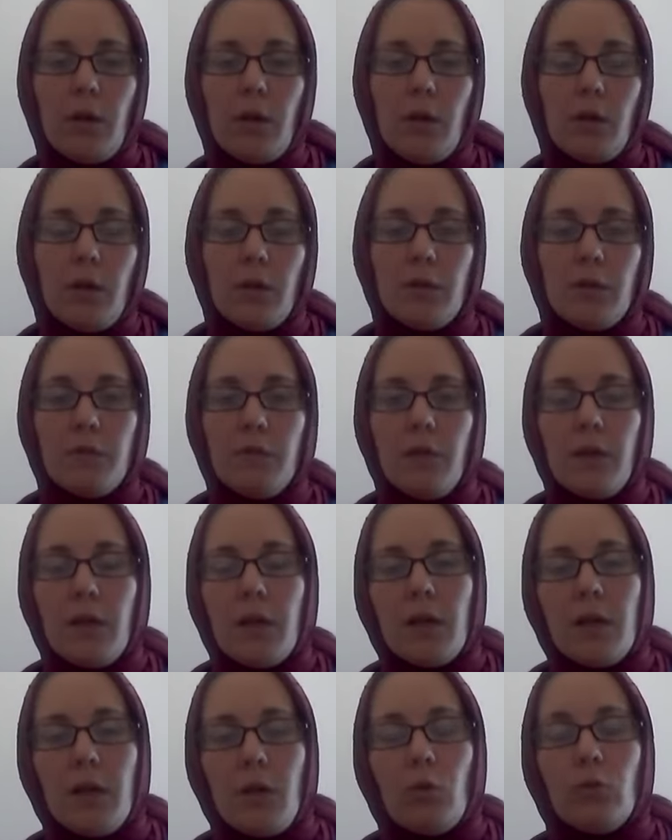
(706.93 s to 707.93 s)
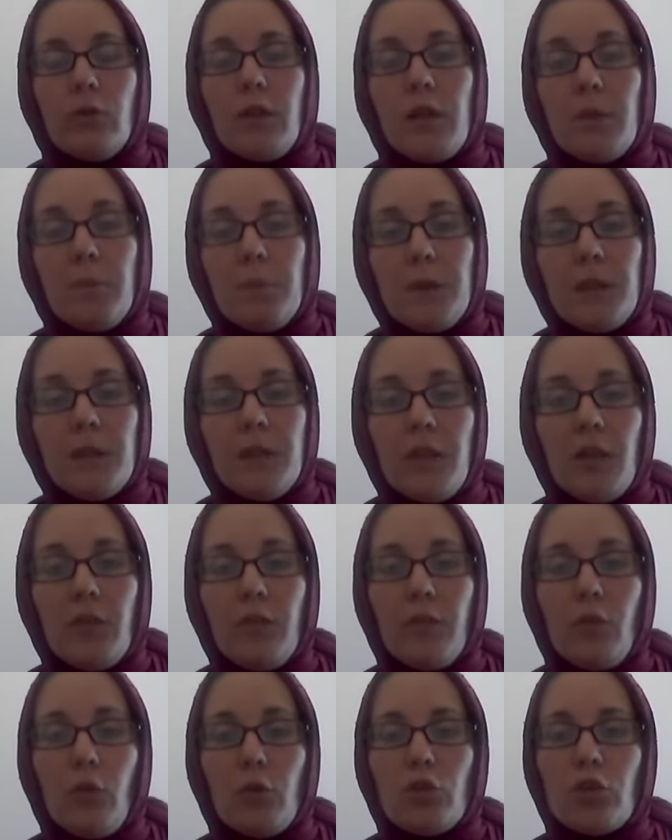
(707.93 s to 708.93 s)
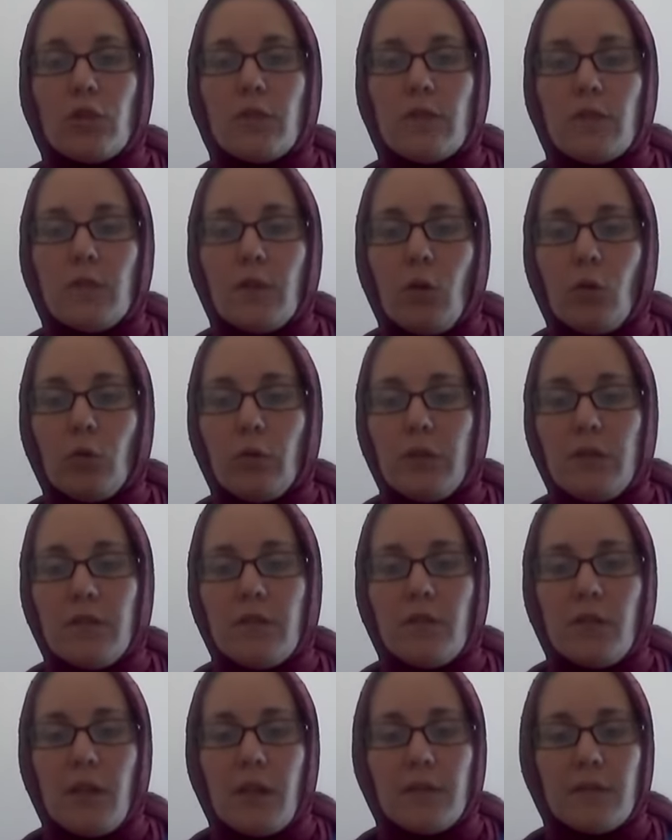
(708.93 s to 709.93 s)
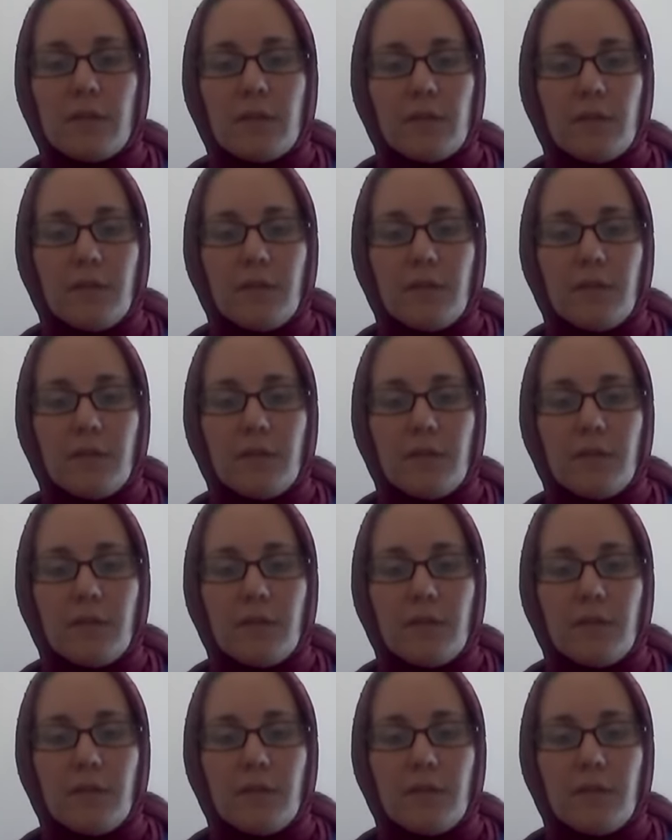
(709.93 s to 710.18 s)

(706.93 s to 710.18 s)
on their PDF versions on internet.